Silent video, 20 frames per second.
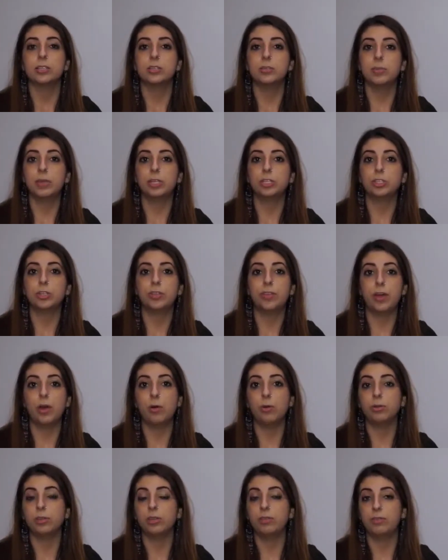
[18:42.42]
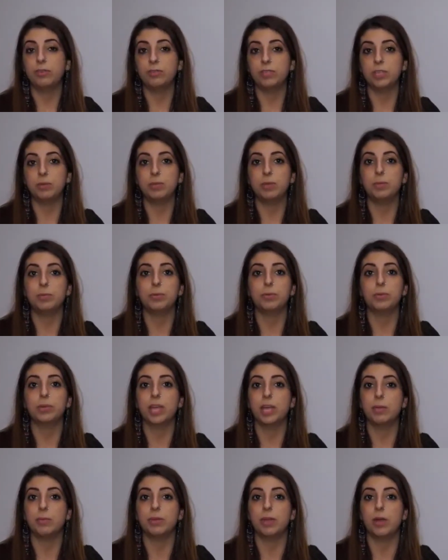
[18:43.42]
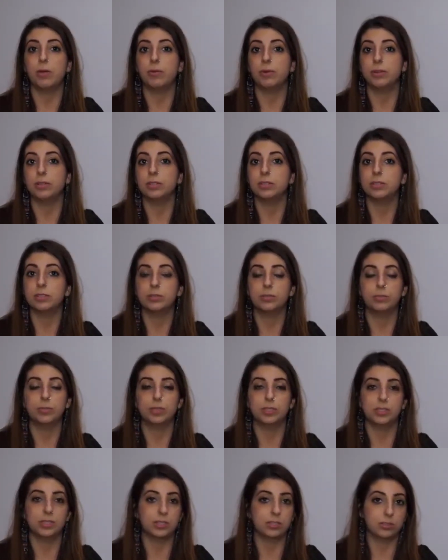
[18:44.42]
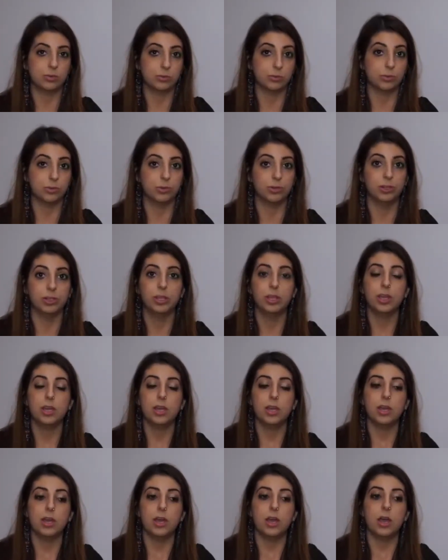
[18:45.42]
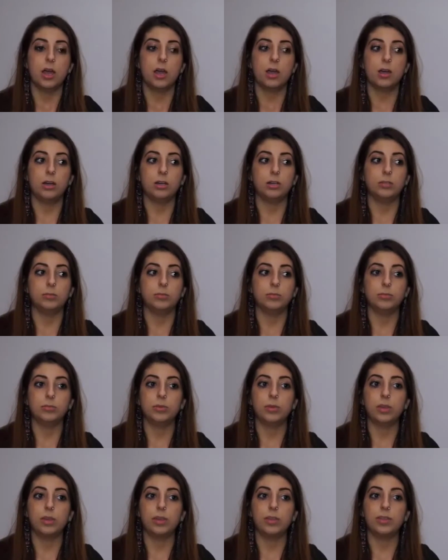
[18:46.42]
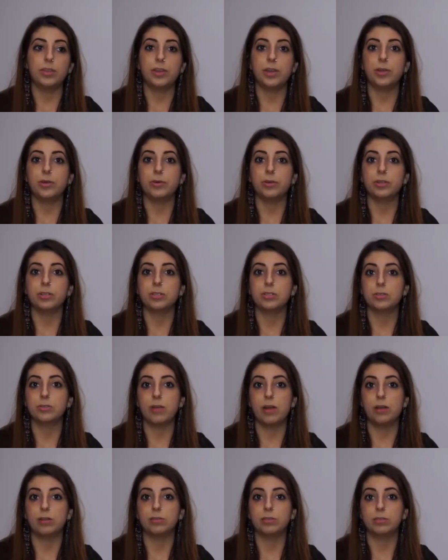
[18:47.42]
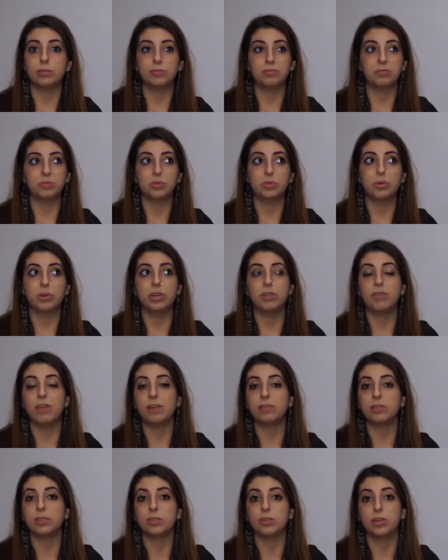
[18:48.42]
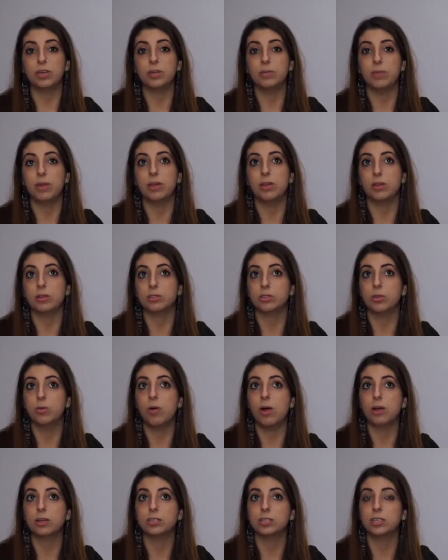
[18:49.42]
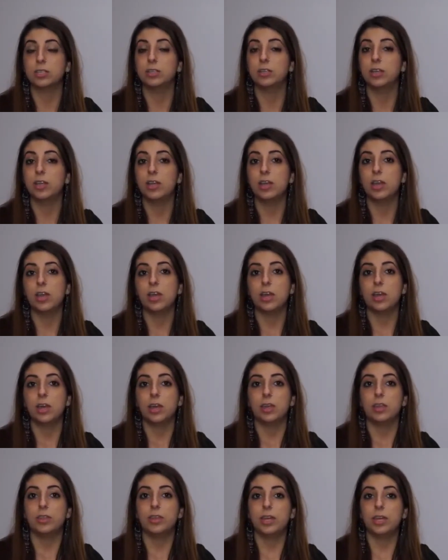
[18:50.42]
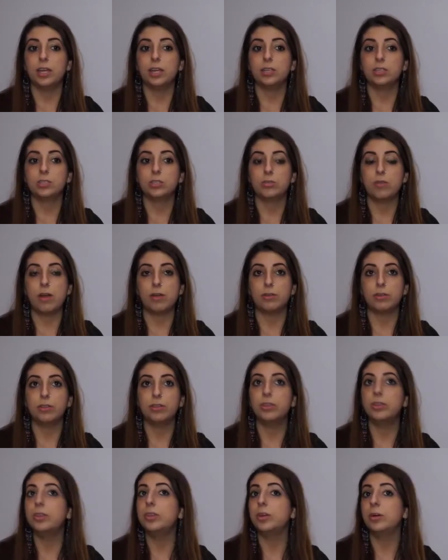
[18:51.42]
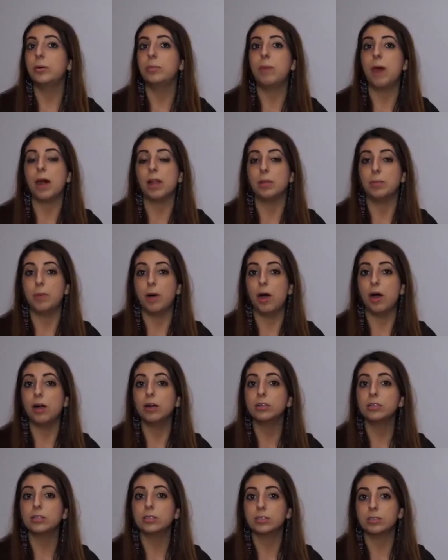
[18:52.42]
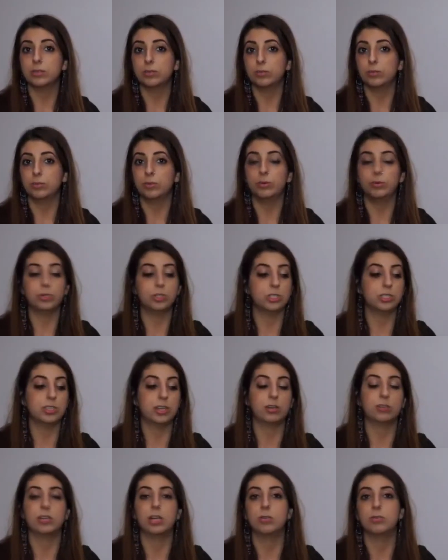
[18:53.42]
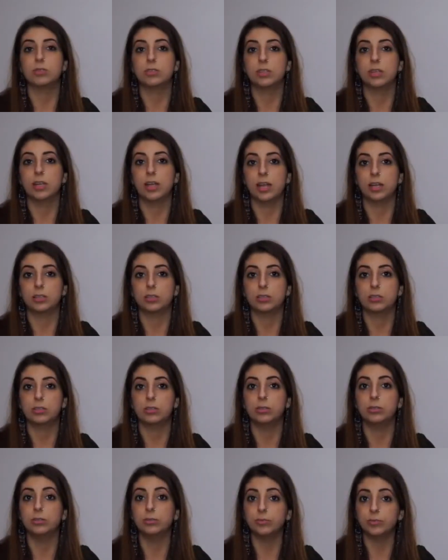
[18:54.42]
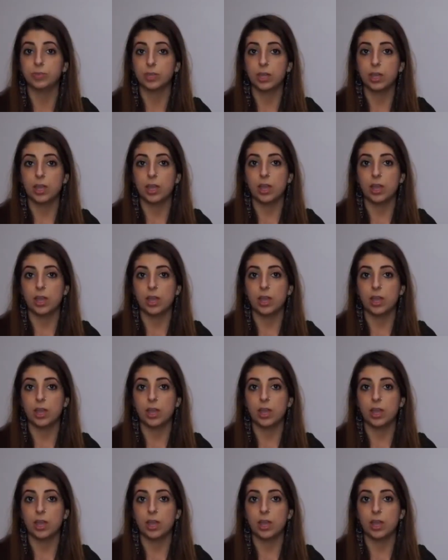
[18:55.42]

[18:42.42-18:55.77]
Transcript: to make sure that only 15 people came in at once, because that's the rule. Then I noticed around 25 to 30 men also walked in. They surrounded the ballot box in which the secretary was sitting next to.